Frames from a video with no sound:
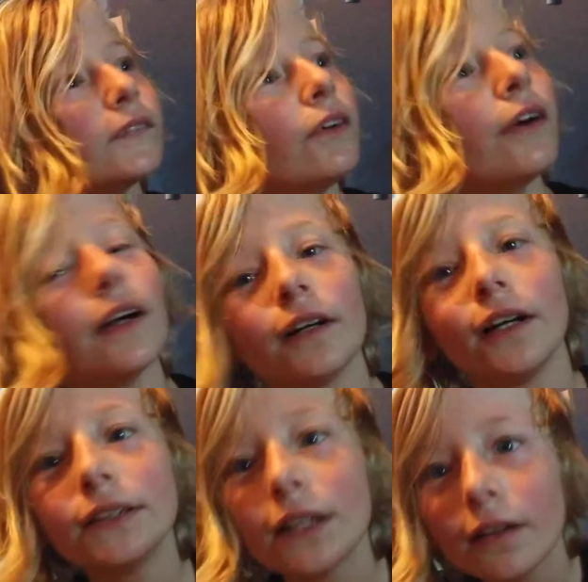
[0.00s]
Oh And
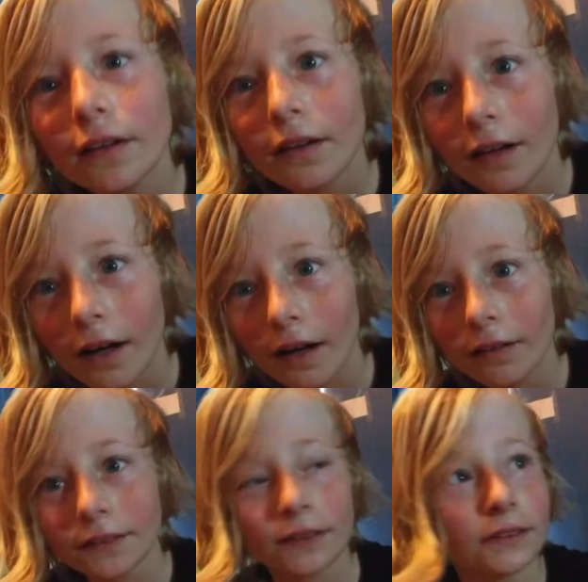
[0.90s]
guys,
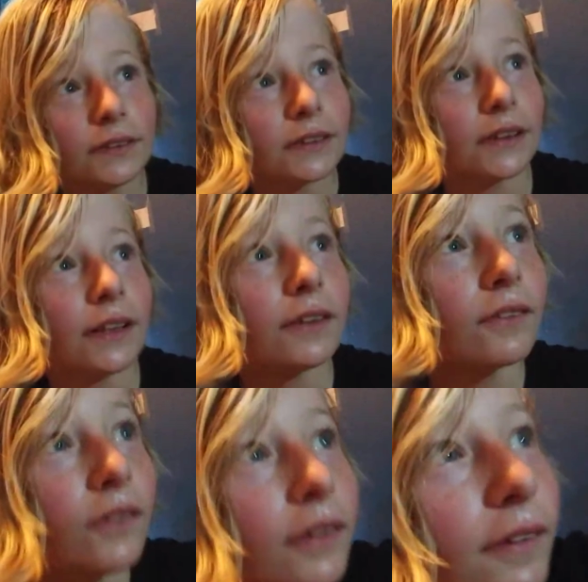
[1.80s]
since it
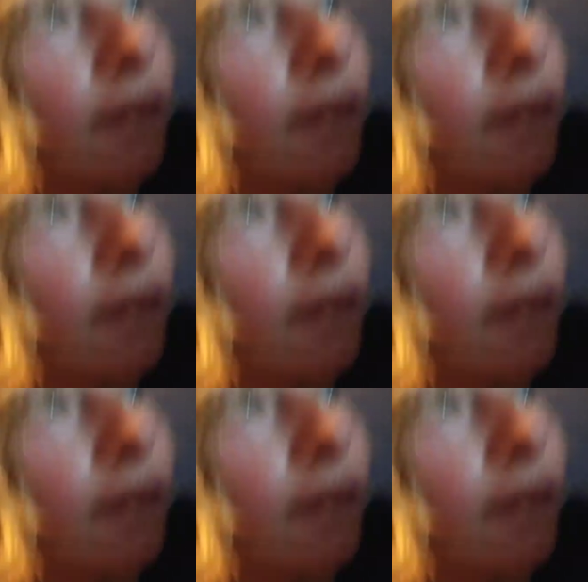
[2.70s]
looked